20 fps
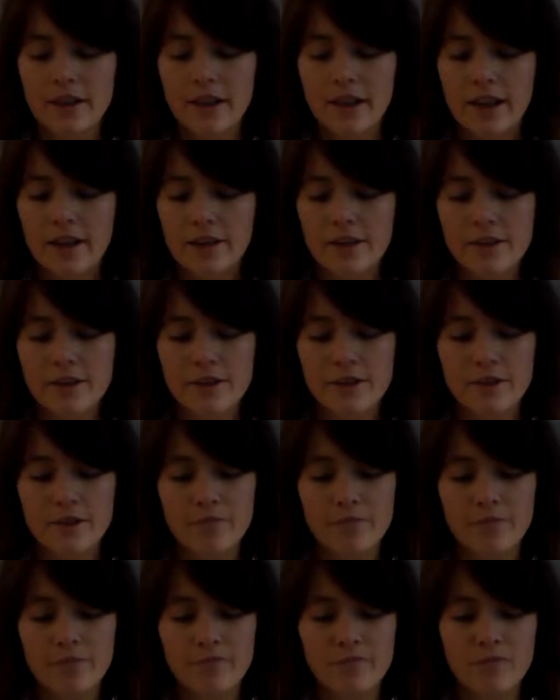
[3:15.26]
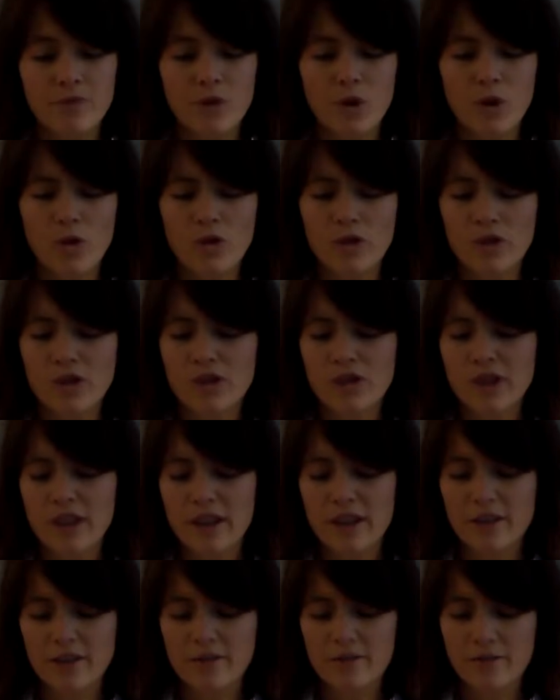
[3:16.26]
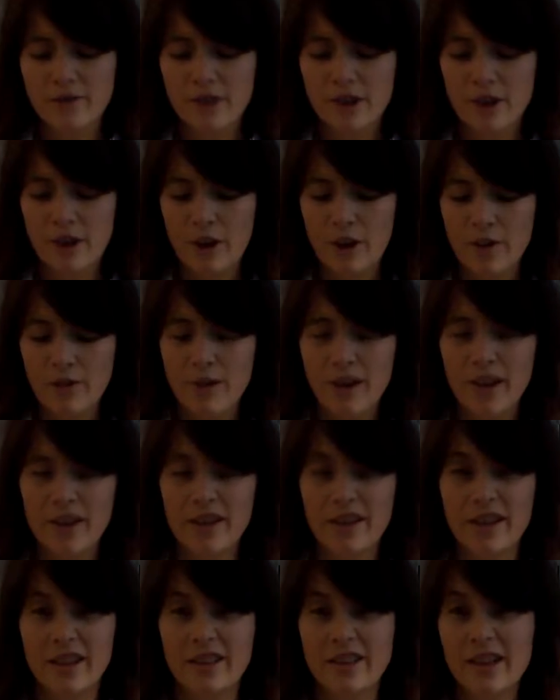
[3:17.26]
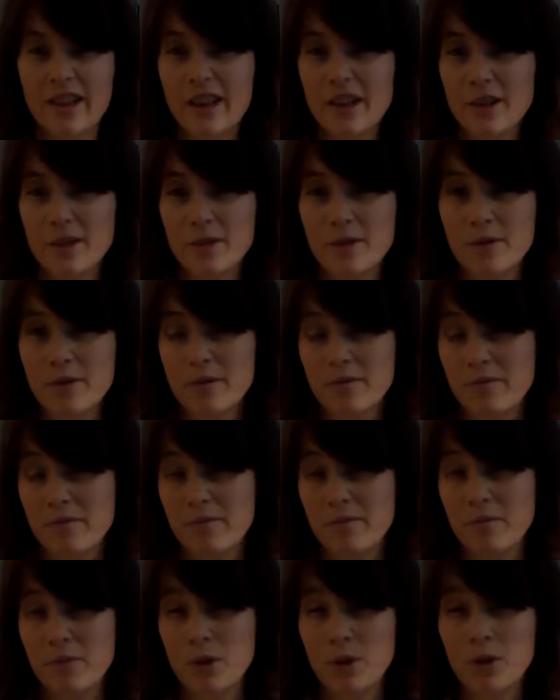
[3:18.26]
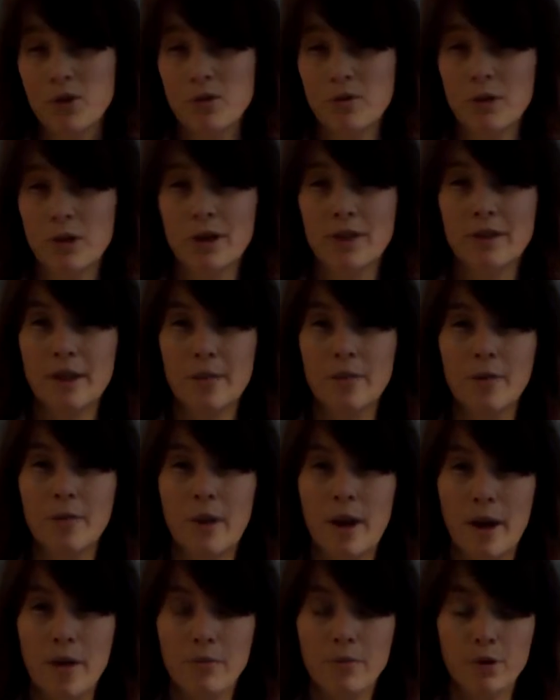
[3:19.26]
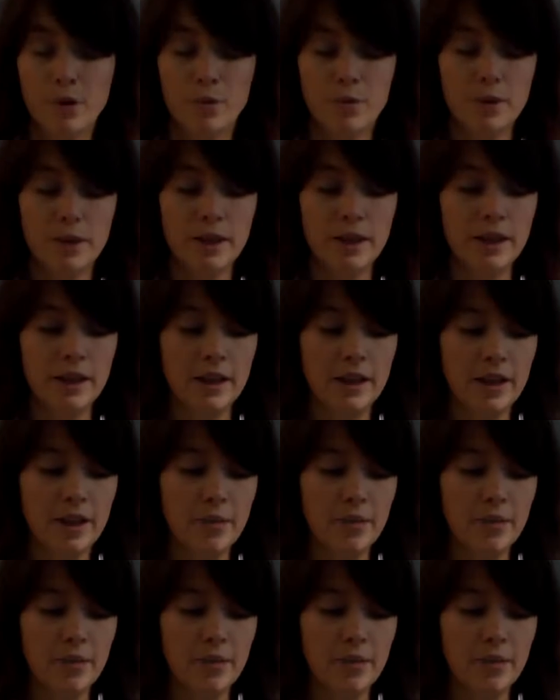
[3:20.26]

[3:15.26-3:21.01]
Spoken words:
is not just in, you know, the fact that they taste beautiful if they're prepared properly,